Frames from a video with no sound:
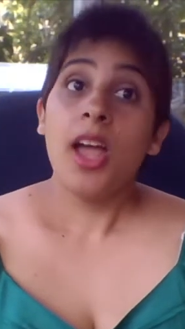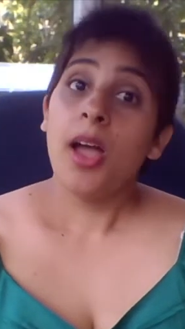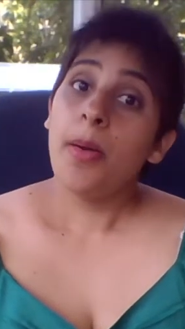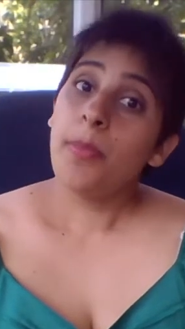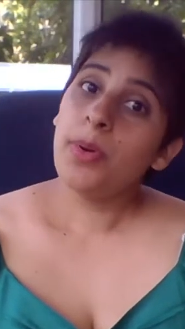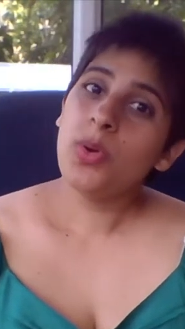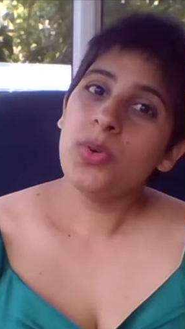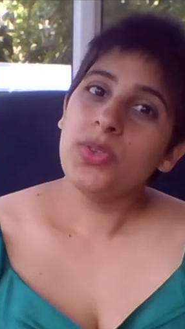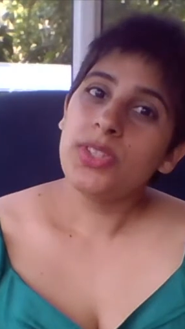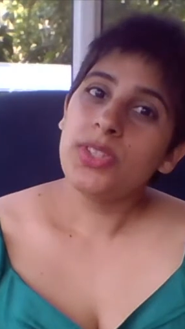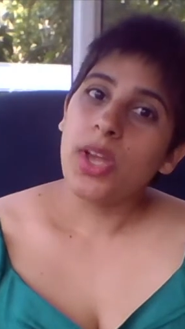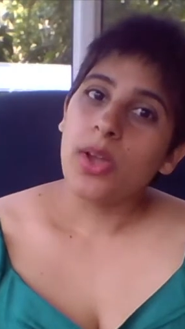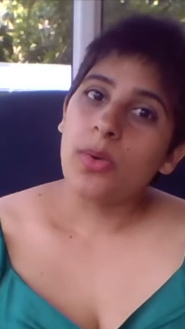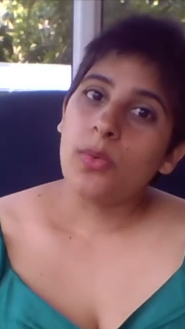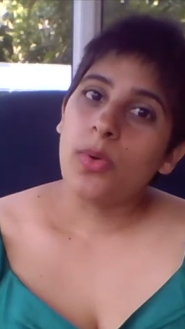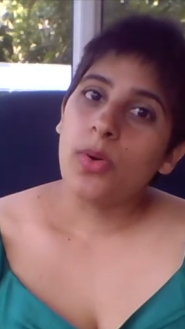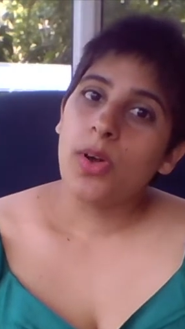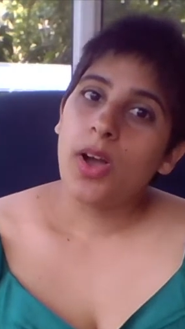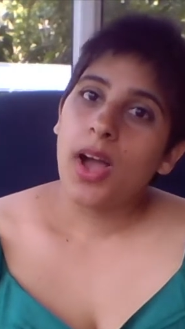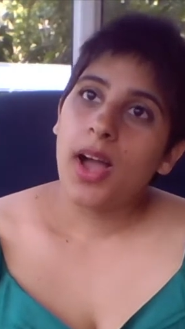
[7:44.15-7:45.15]
But
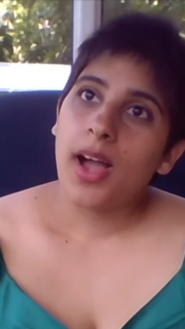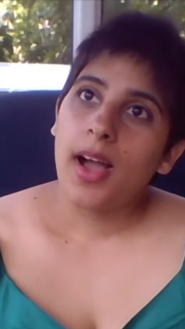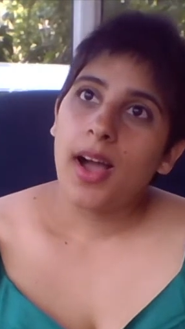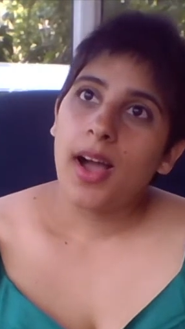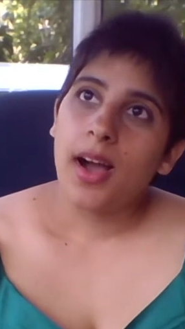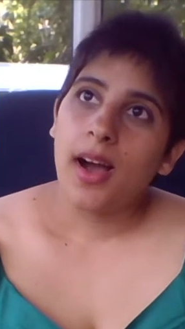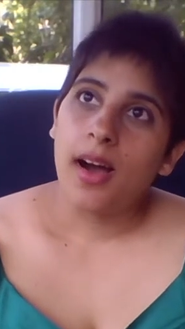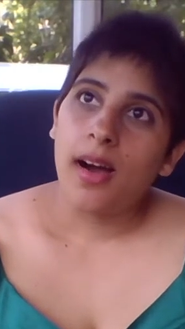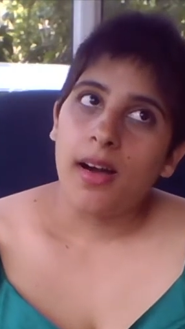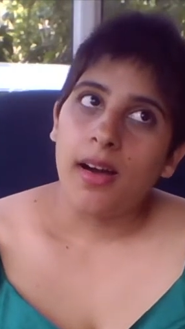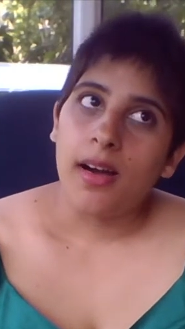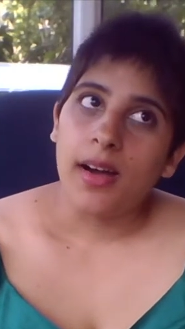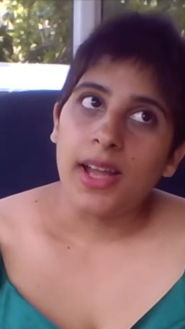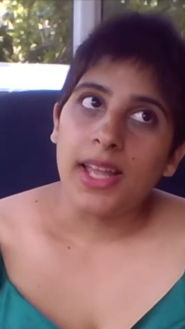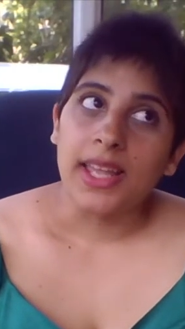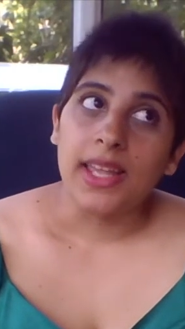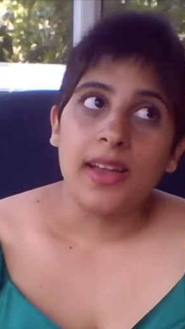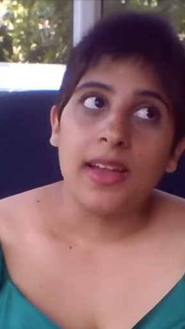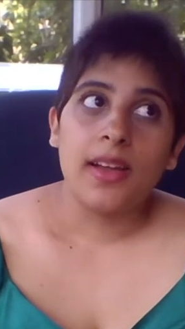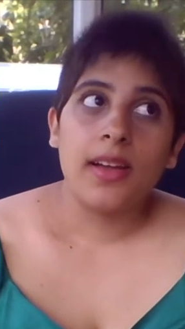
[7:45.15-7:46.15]
also,
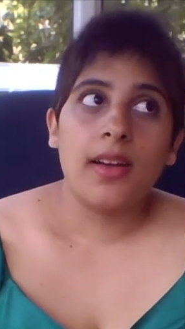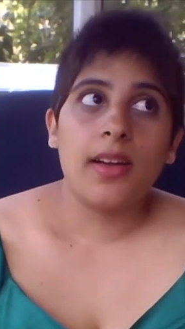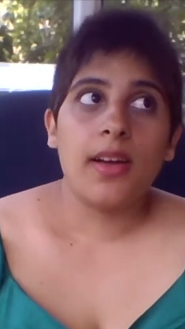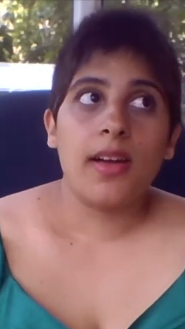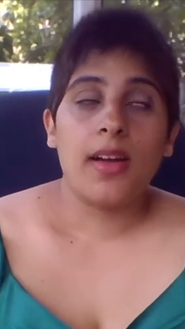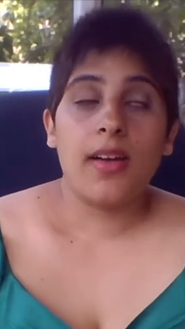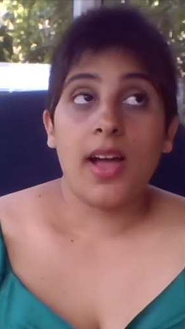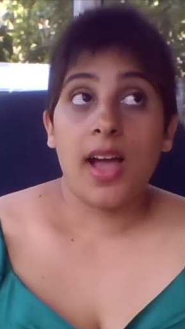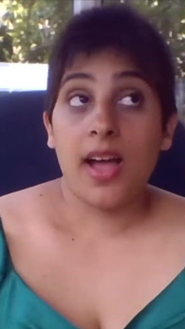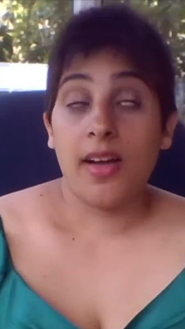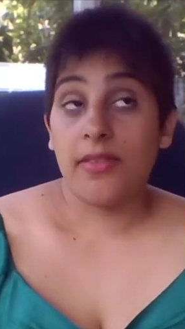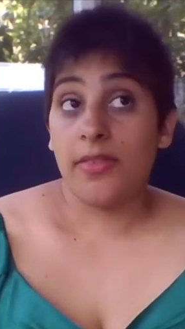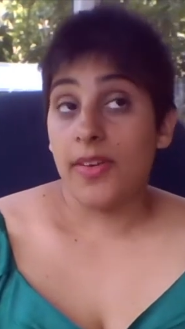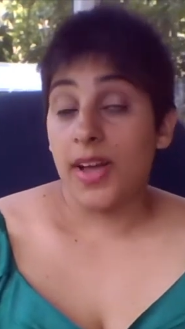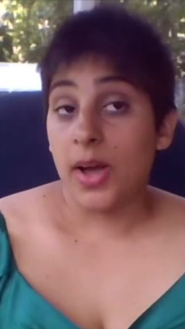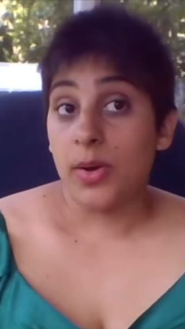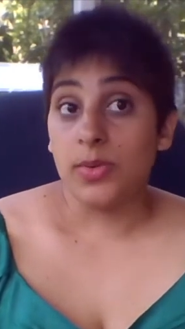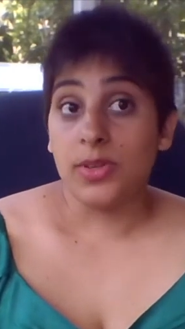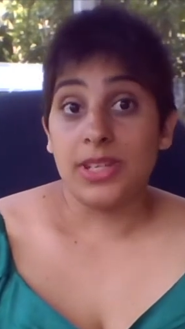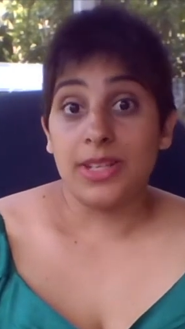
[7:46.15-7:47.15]
I have
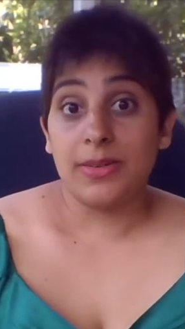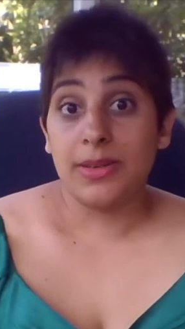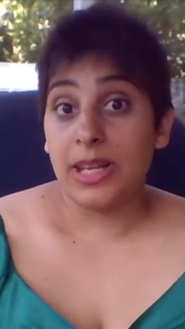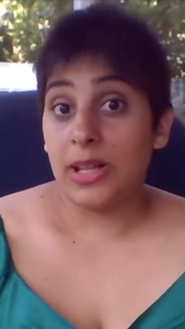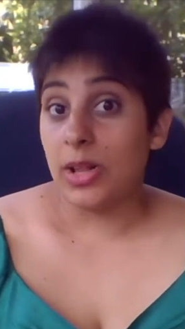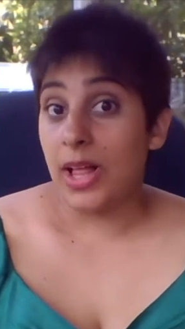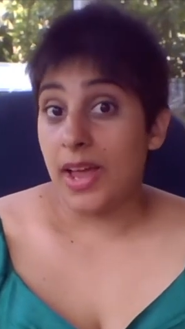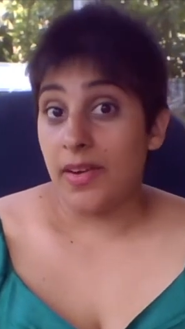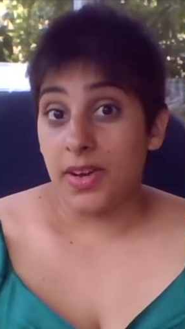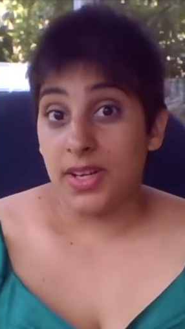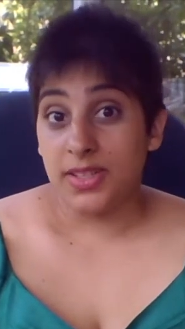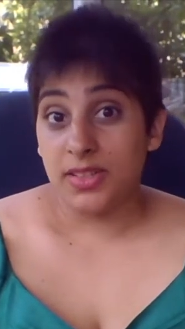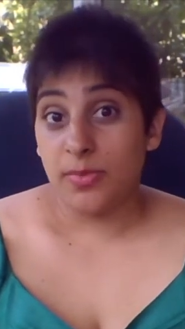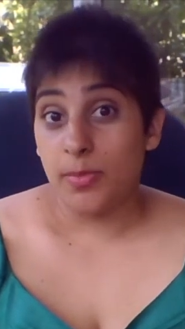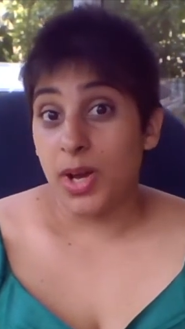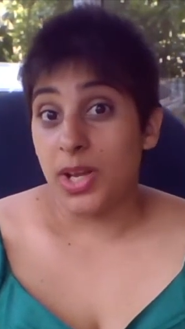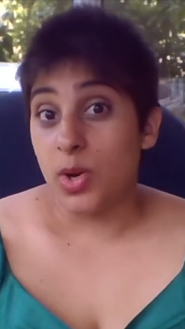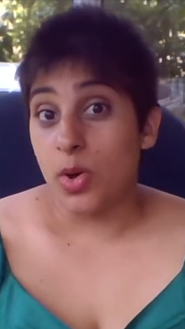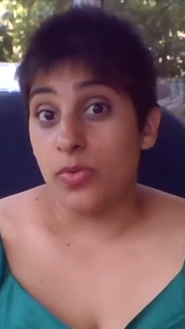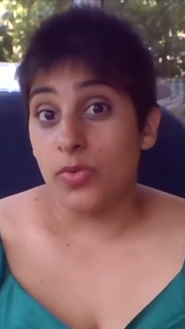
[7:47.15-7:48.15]
found little areas of
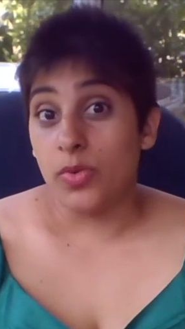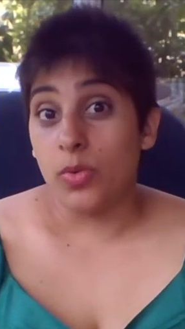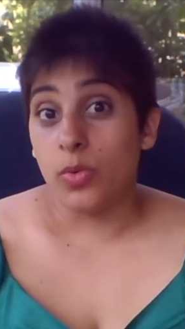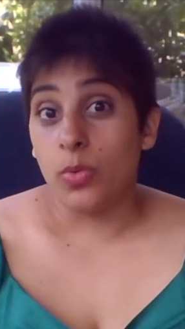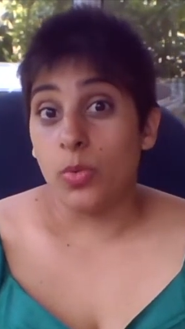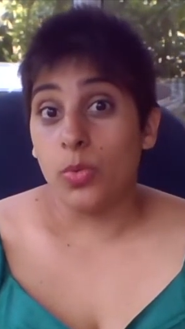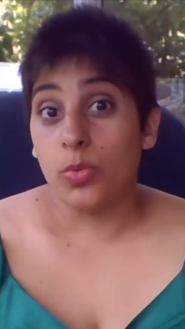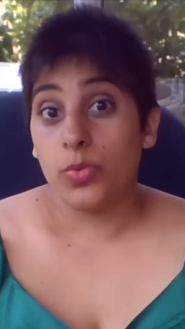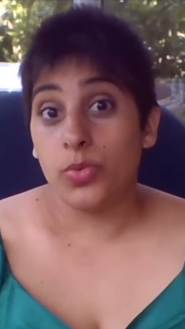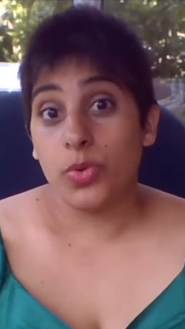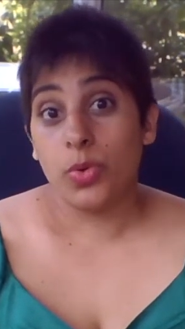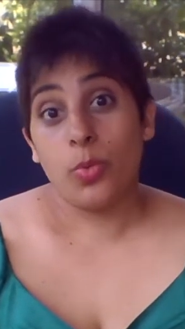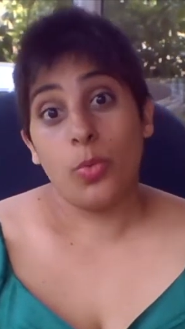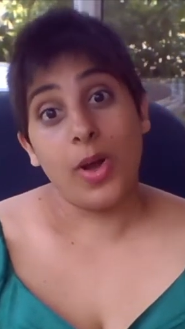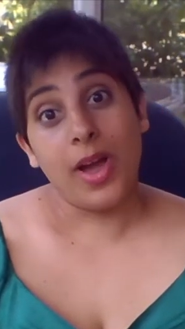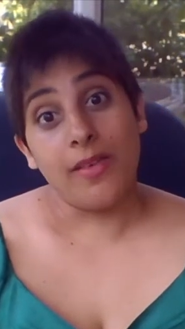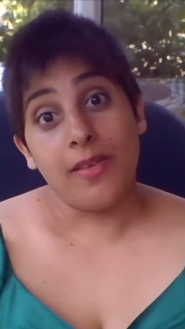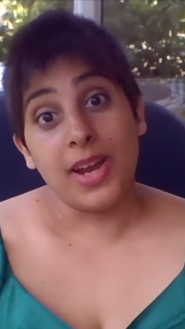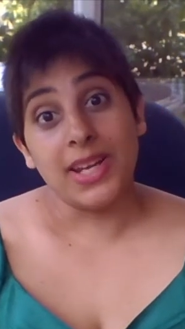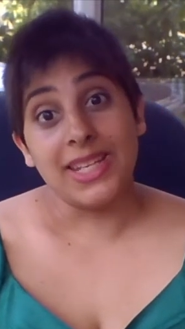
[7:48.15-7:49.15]
my novel
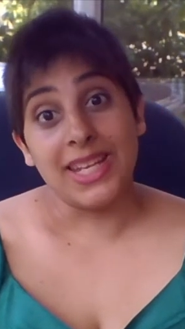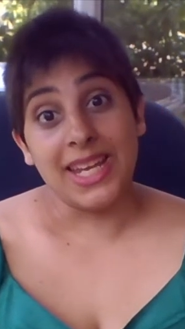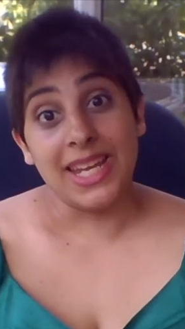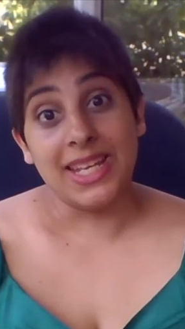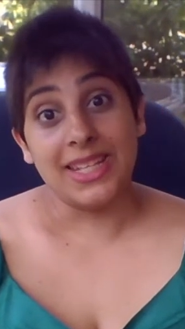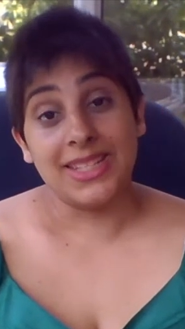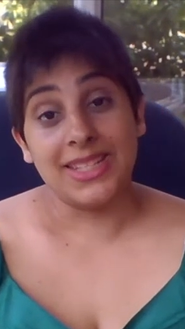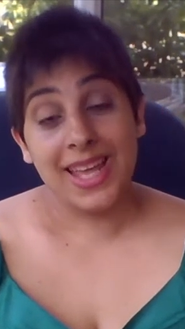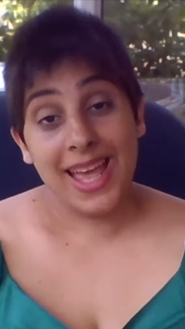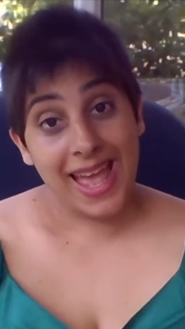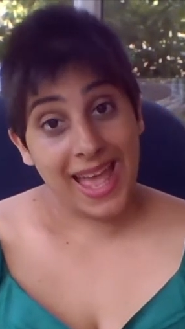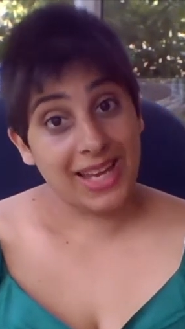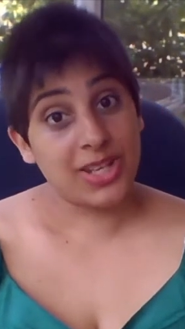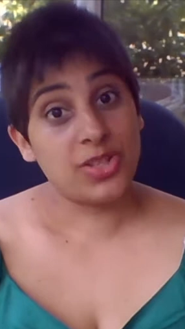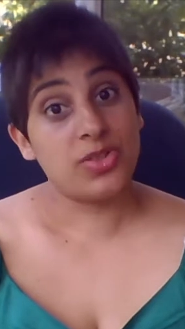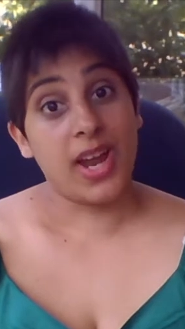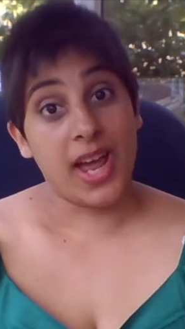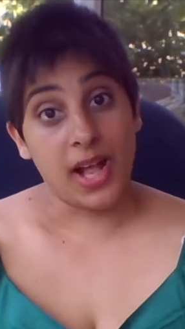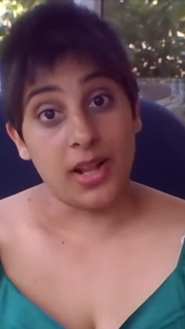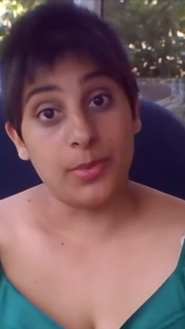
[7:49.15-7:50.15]
where I need
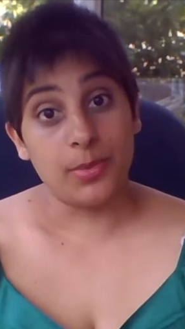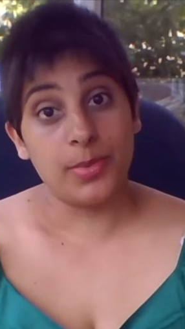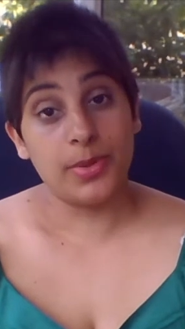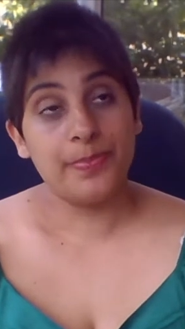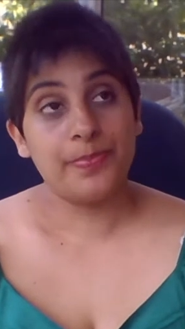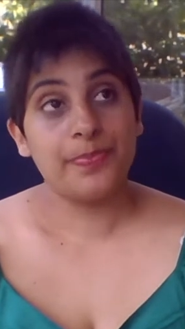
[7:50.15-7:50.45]
extra help.